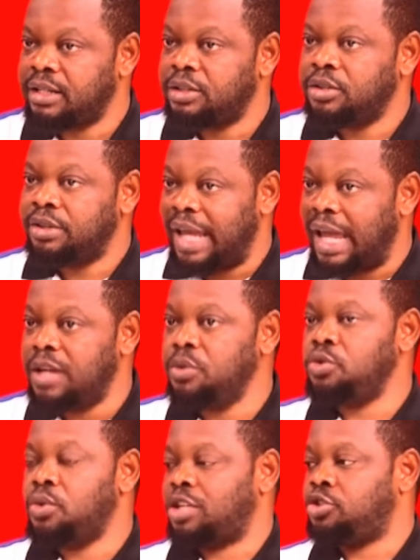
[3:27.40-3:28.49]
Then
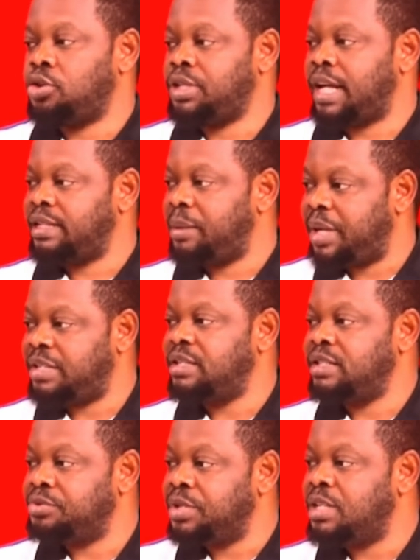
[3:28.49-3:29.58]
you are sure that the person
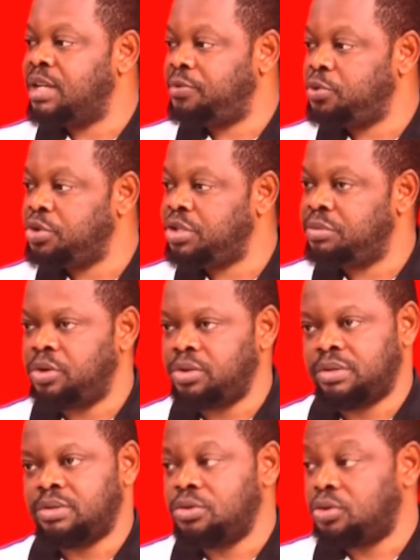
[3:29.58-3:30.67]
is really a fugitive, because
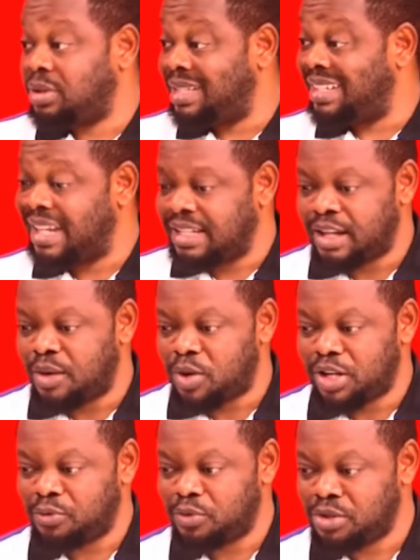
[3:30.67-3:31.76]
to declare someone
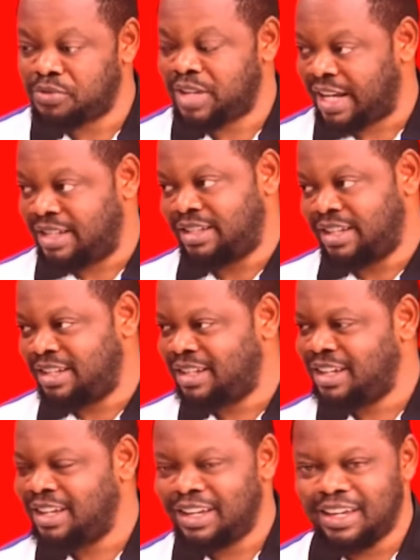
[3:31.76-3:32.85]
a fugitive, like I said,
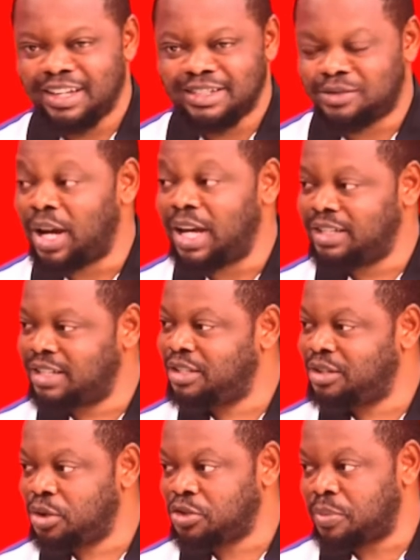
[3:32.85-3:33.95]
it's quite a
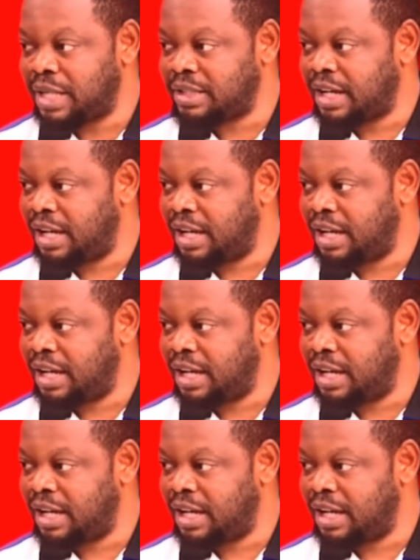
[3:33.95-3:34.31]
serious matter.